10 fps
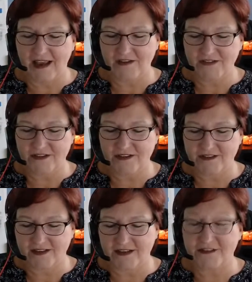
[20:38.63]

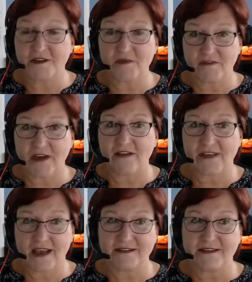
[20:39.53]
and it took me
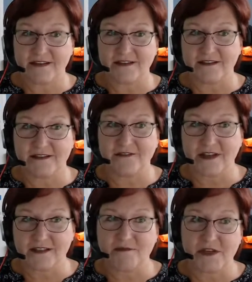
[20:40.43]
5 gas stations to
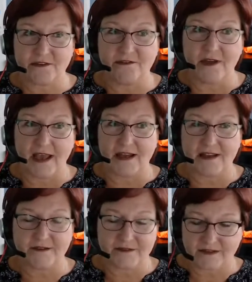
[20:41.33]
find somebody who had
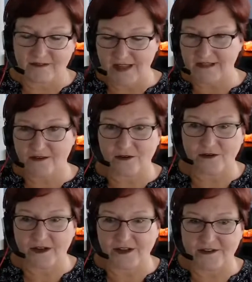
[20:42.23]
it. So that's a
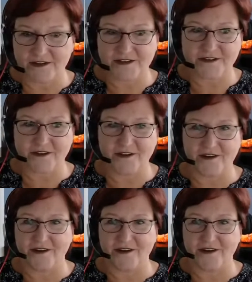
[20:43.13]
whole other story.